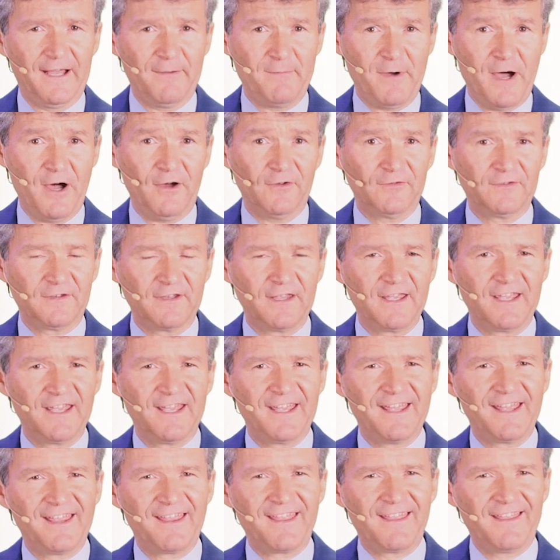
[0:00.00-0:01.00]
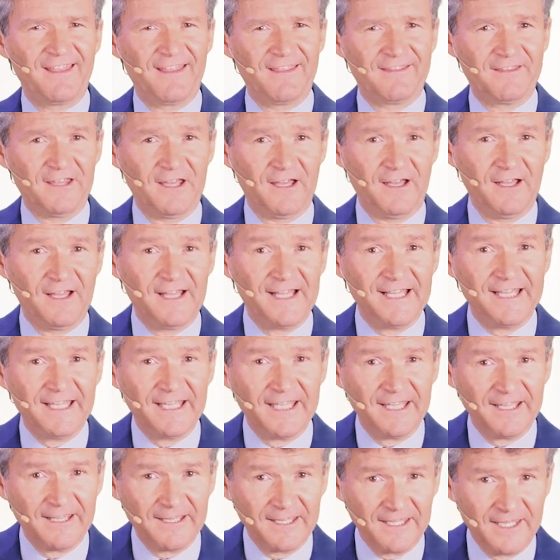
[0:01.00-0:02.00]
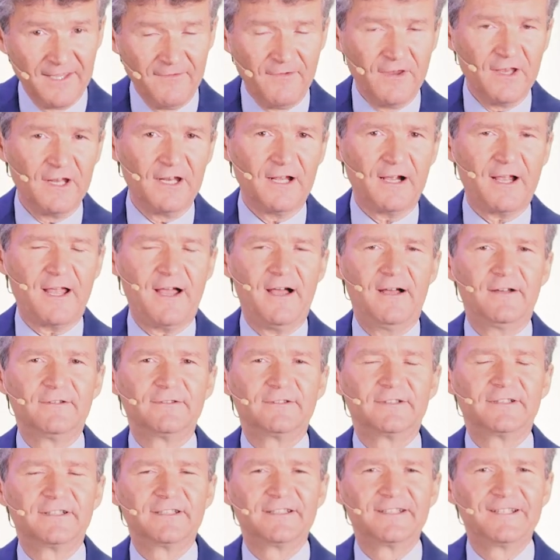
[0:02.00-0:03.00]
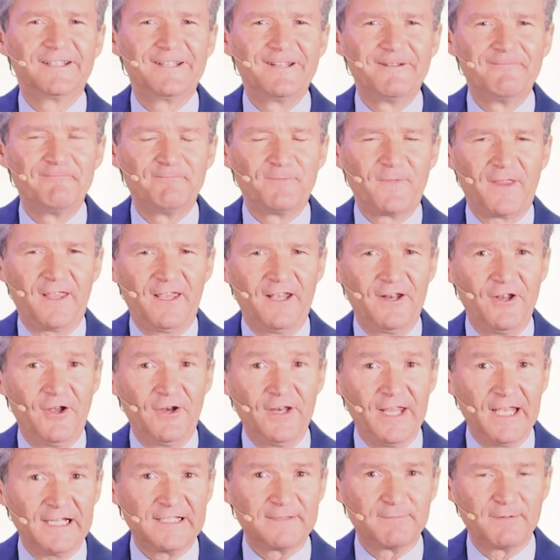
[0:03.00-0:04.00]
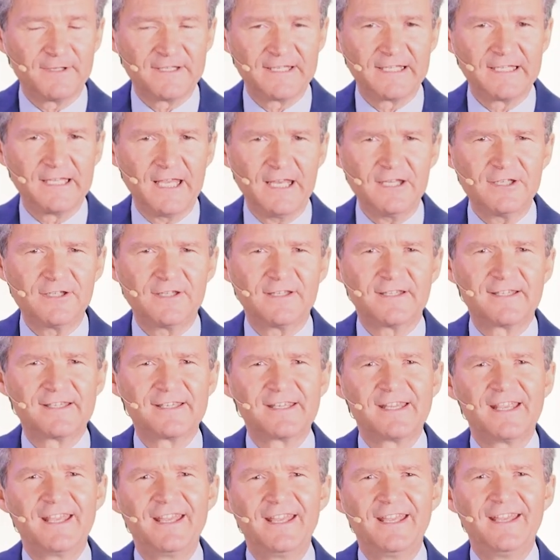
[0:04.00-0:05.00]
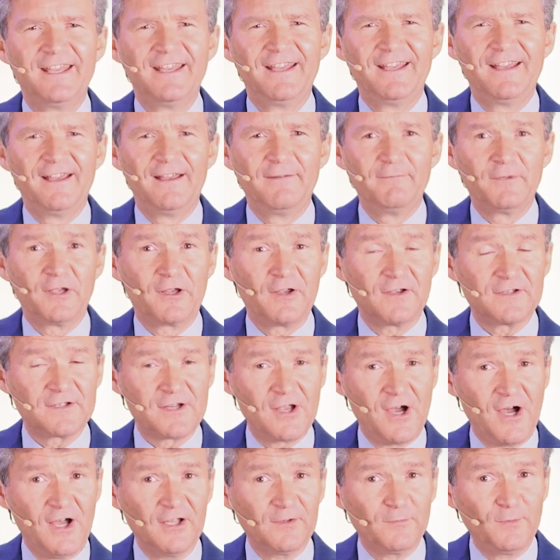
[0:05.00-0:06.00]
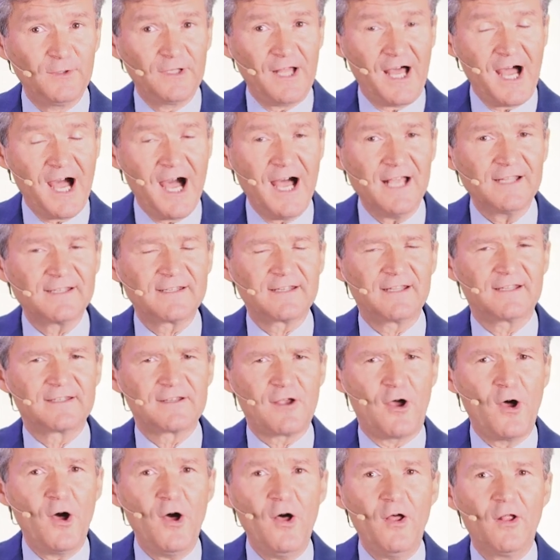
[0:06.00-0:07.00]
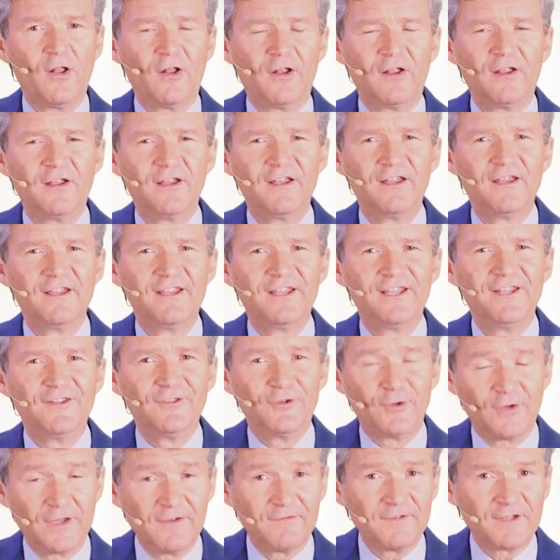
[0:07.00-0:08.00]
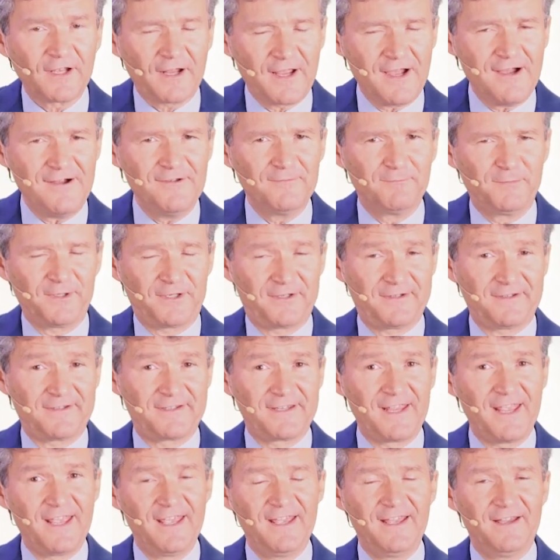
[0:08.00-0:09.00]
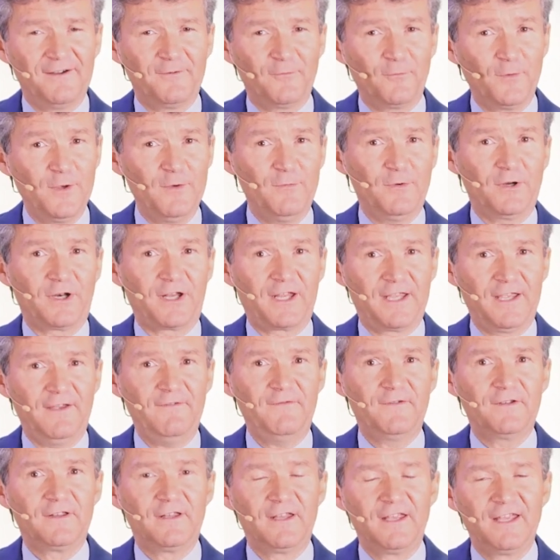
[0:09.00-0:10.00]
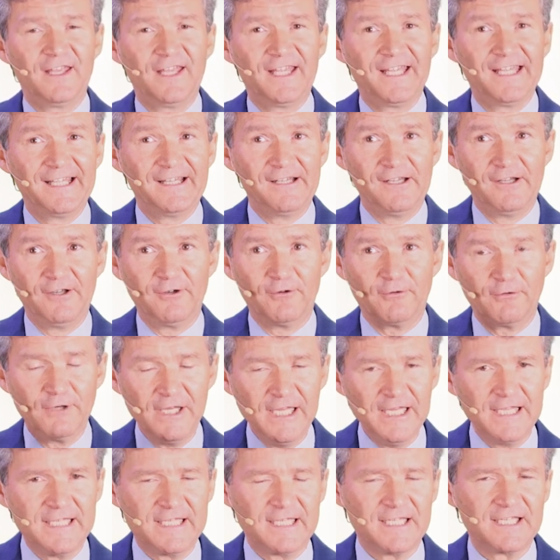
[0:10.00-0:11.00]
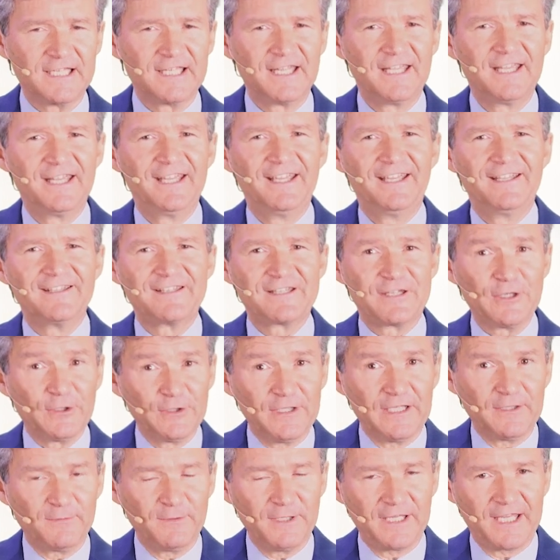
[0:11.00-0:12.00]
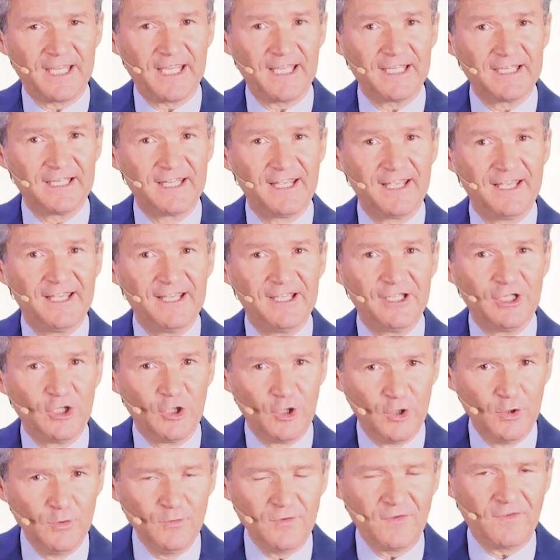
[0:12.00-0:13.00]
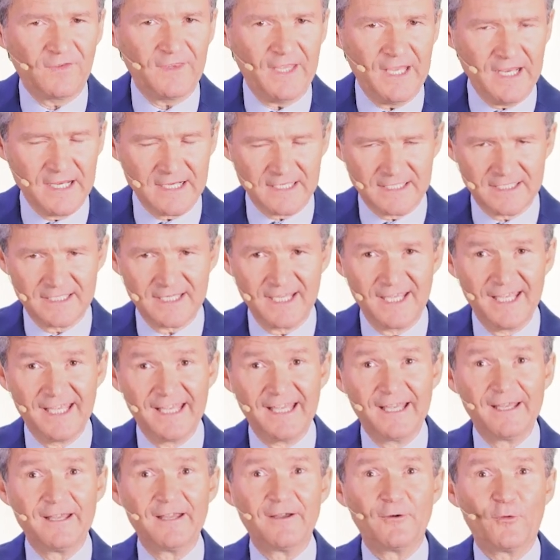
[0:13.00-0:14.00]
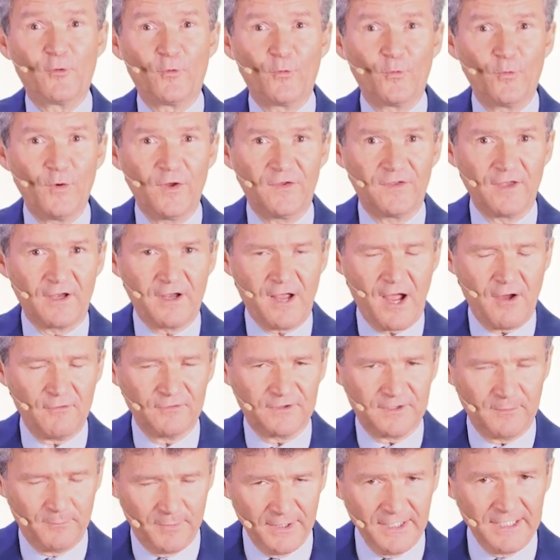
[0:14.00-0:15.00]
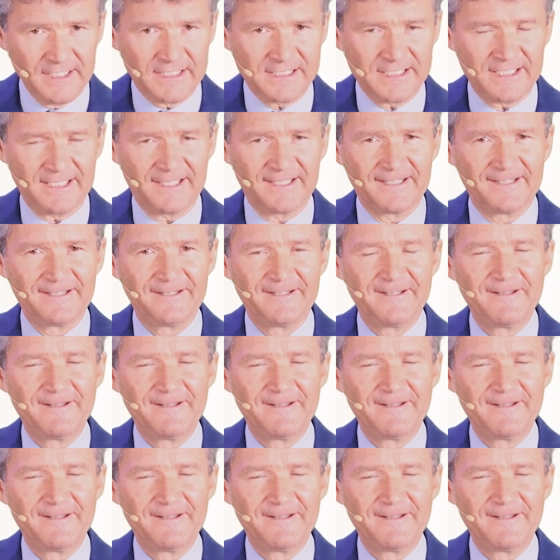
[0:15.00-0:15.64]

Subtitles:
about the giving an account in our next presentations, because God will ask us all to give an account, because we were given reason so that we can use things with accountability.